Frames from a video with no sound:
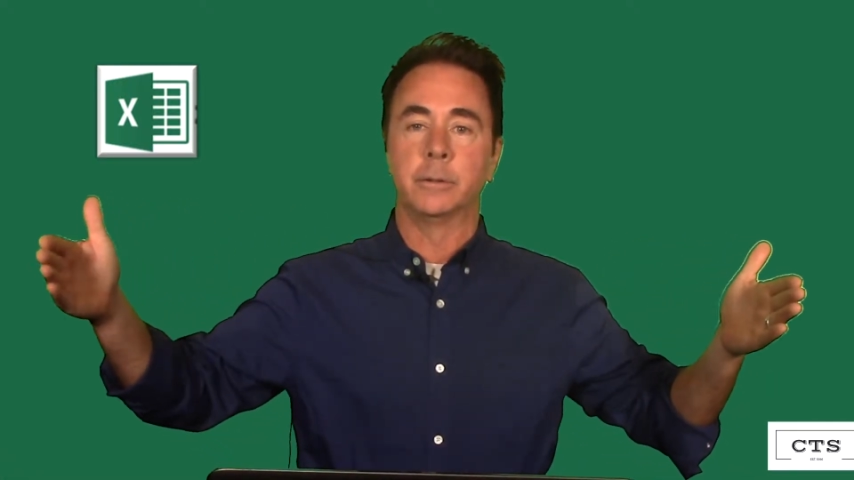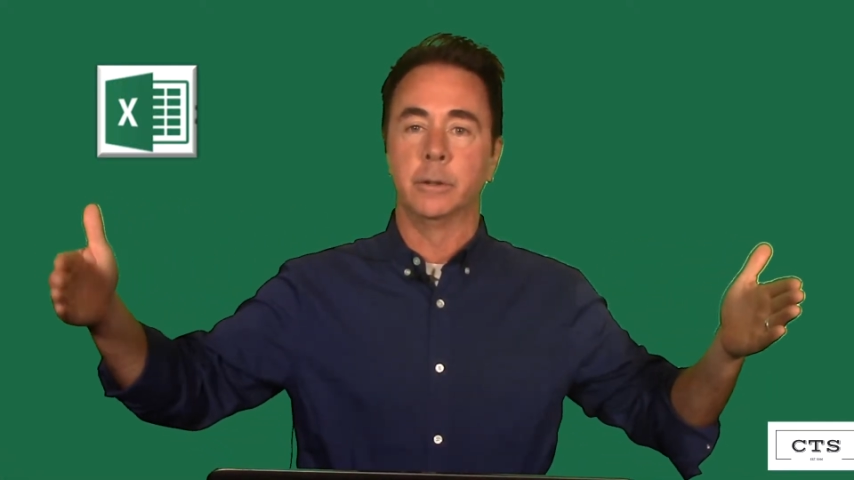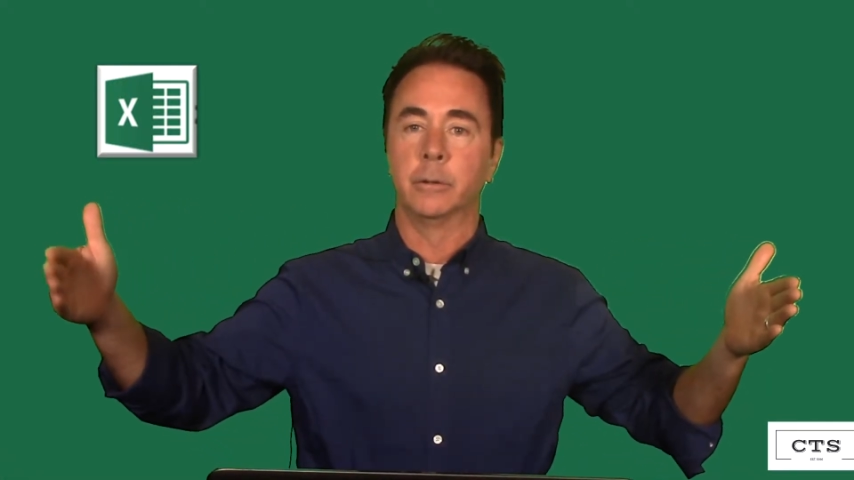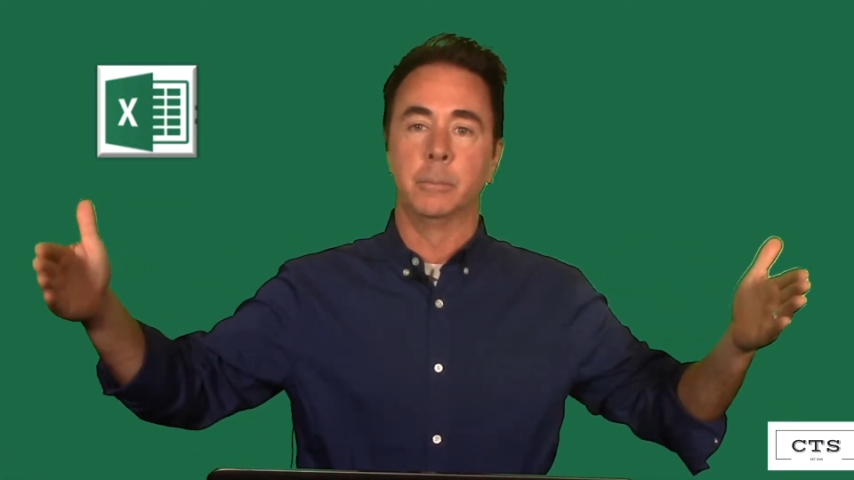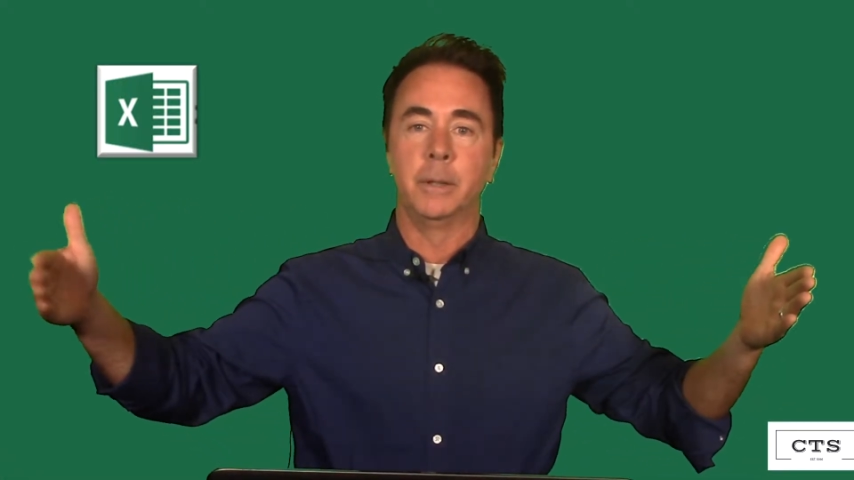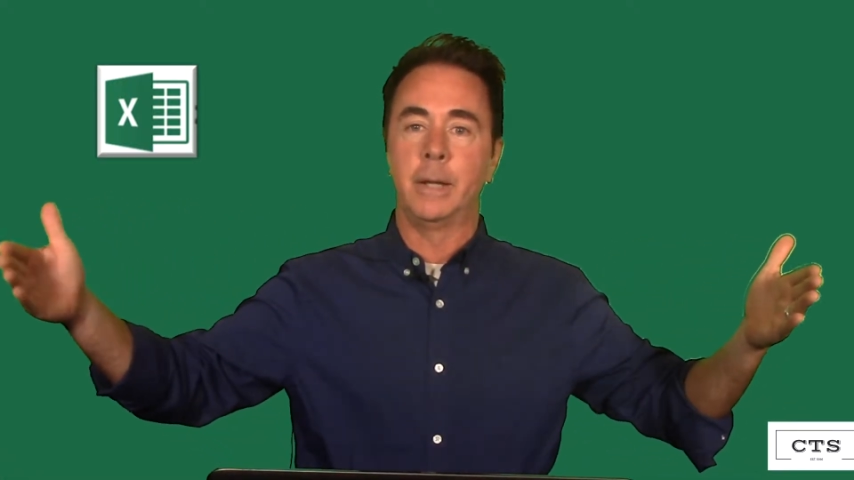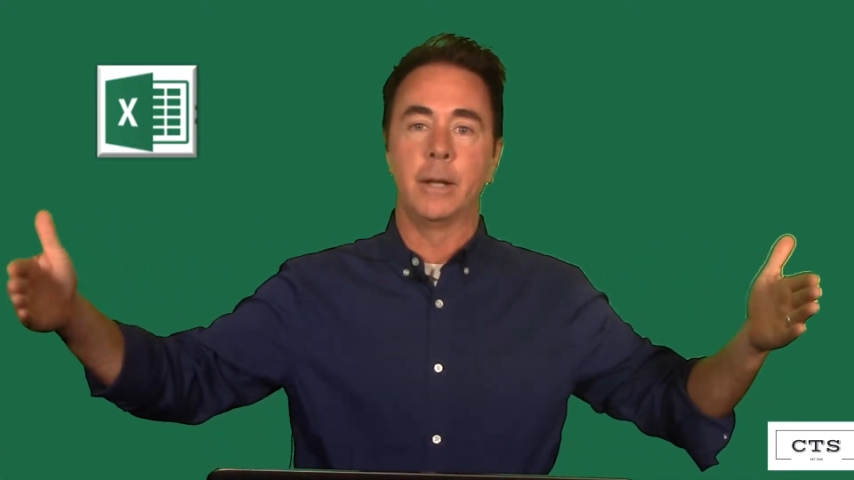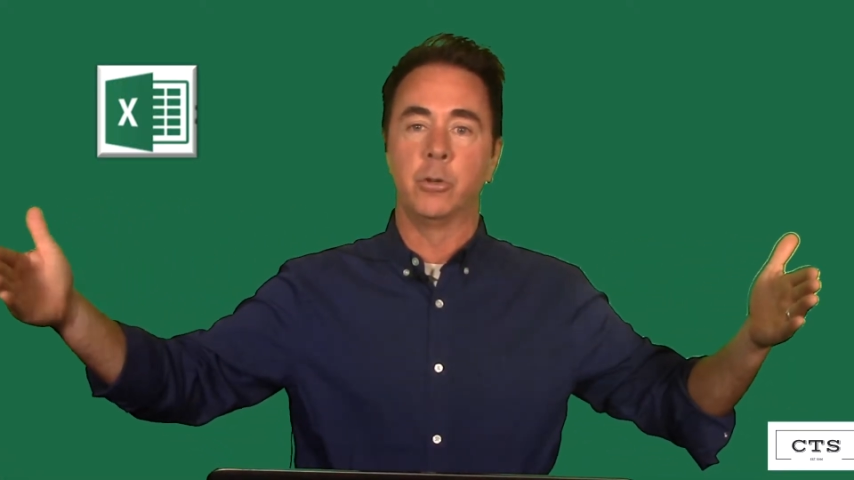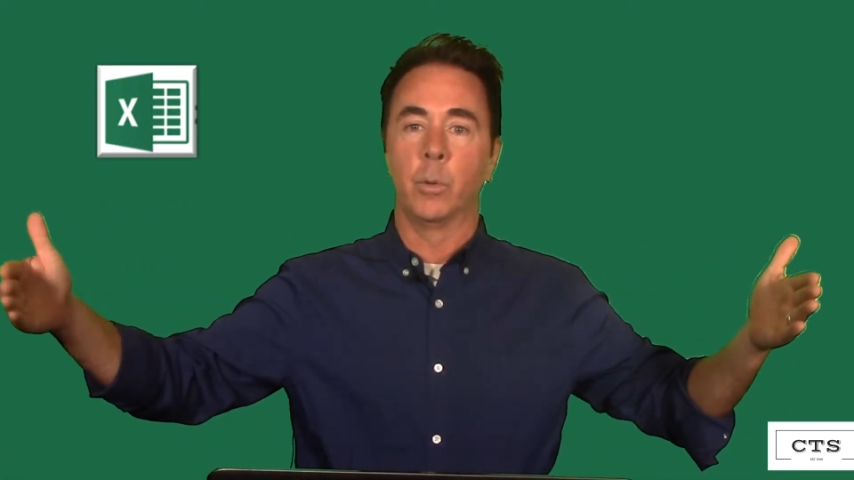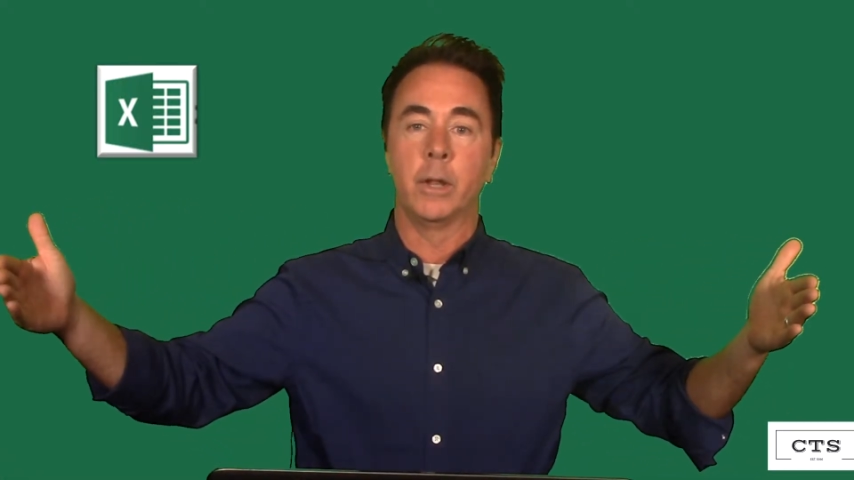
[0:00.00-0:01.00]
You know, it could be
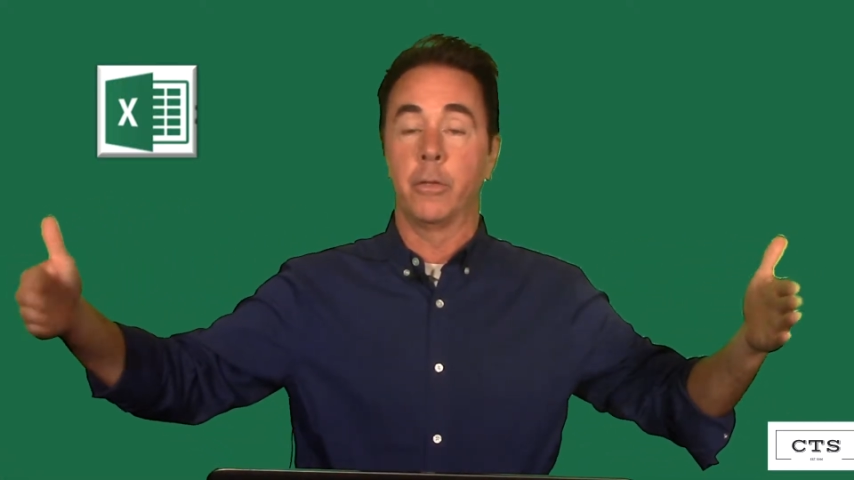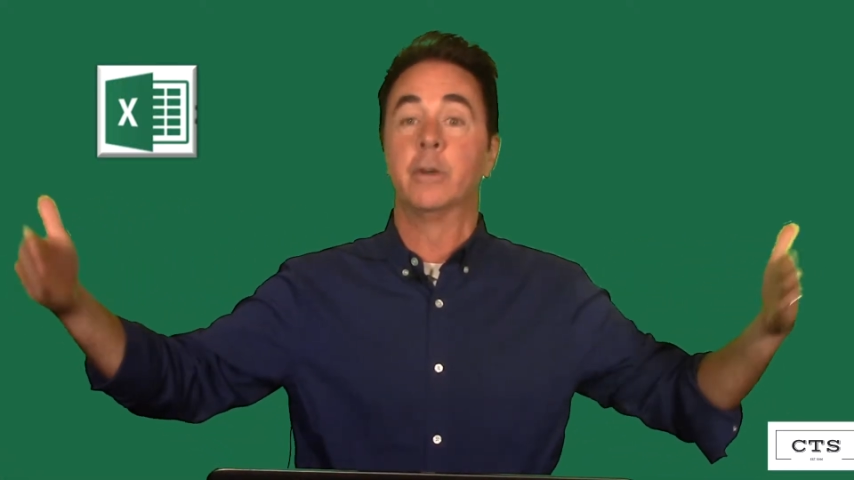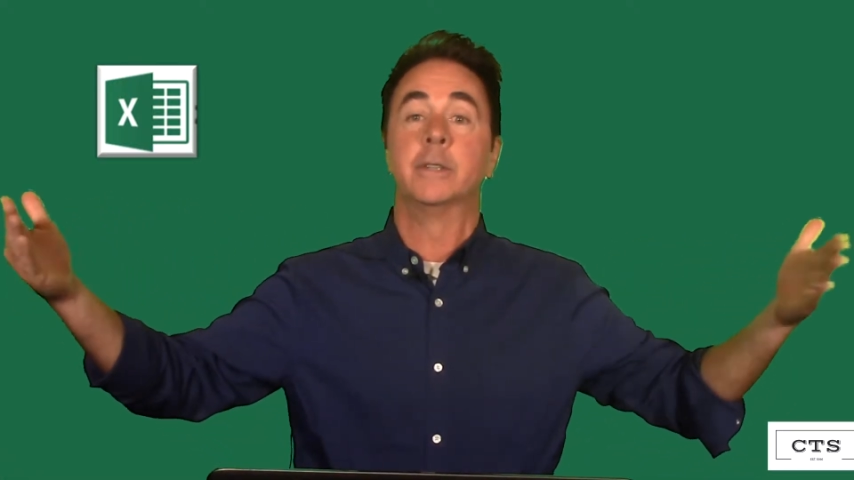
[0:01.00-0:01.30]
10, 20, 30